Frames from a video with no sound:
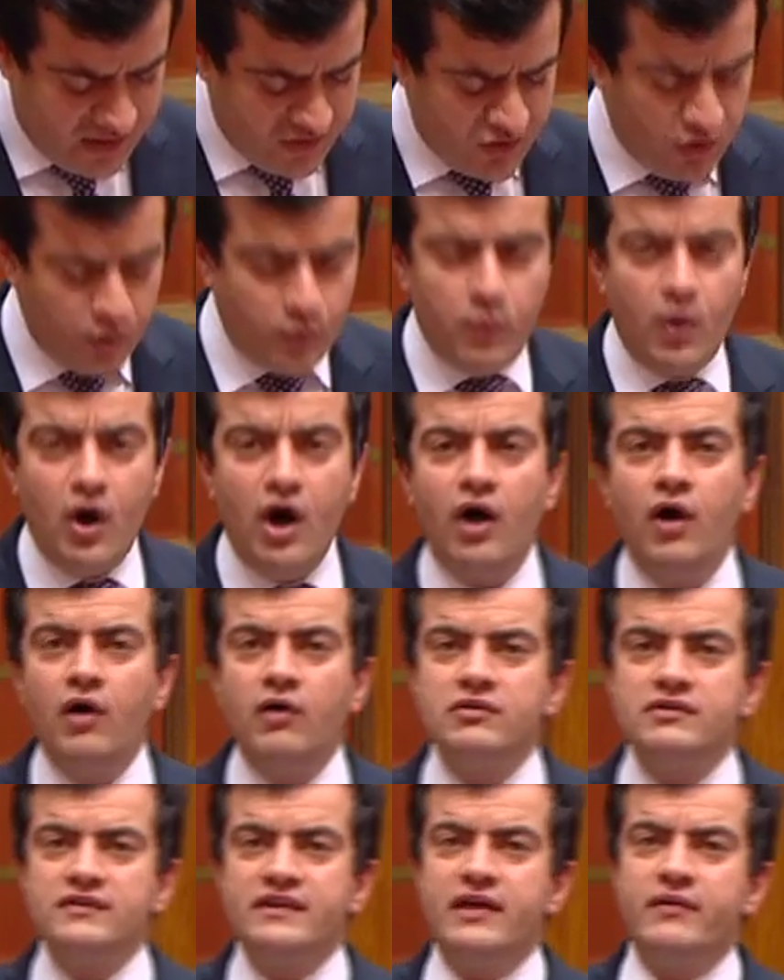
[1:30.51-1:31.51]
that
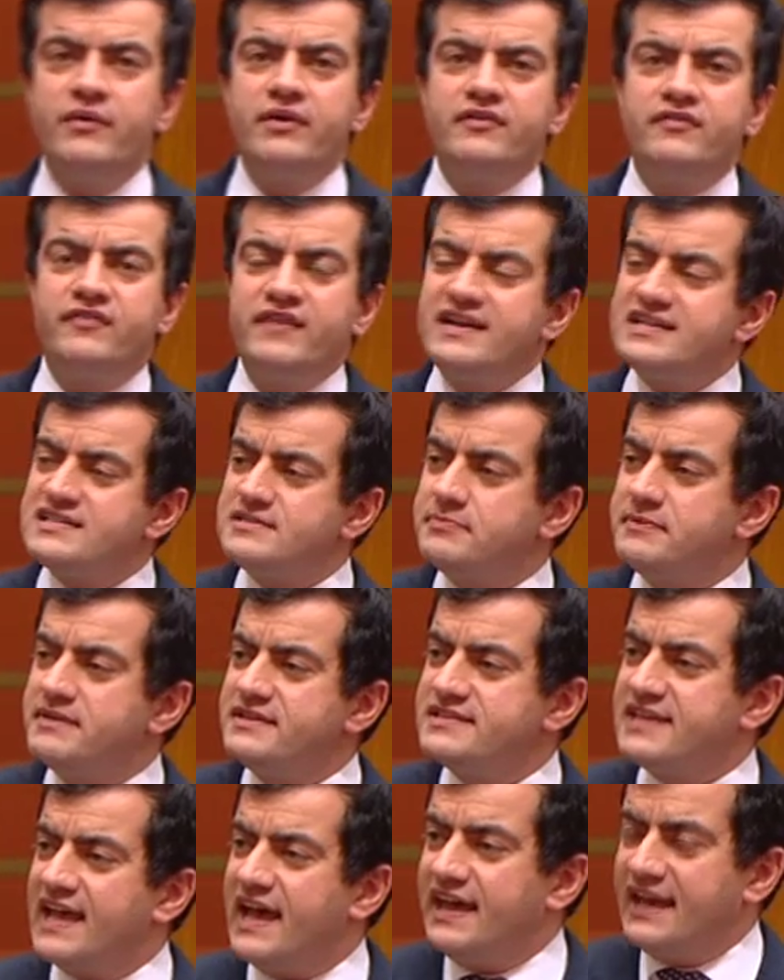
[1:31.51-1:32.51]
while their
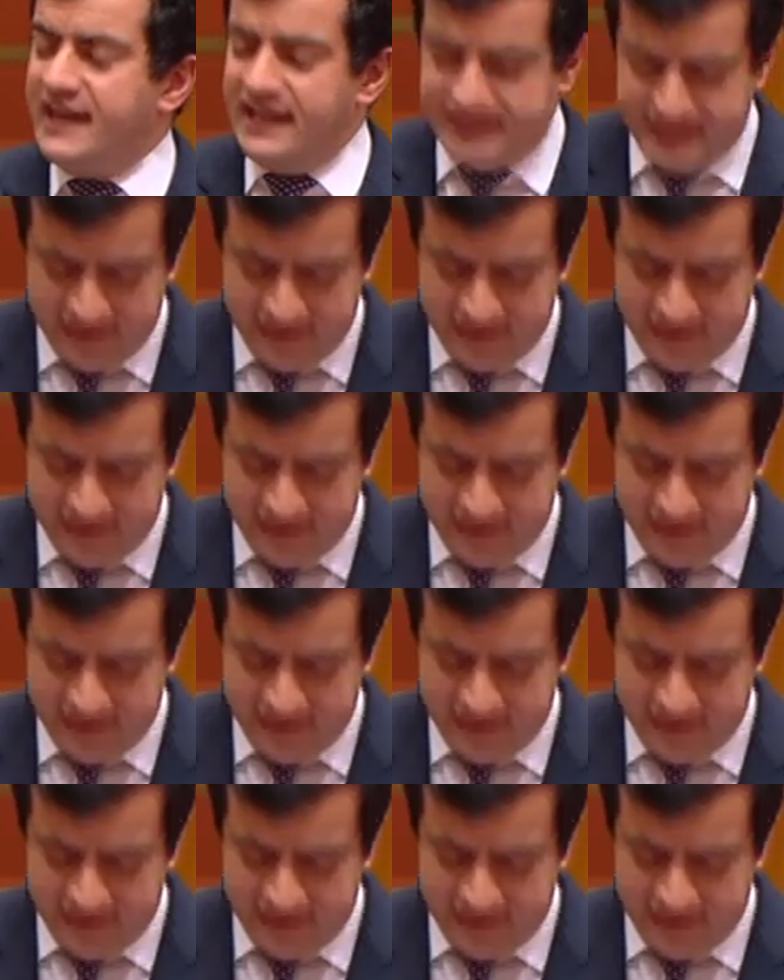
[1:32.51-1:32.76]
investments had a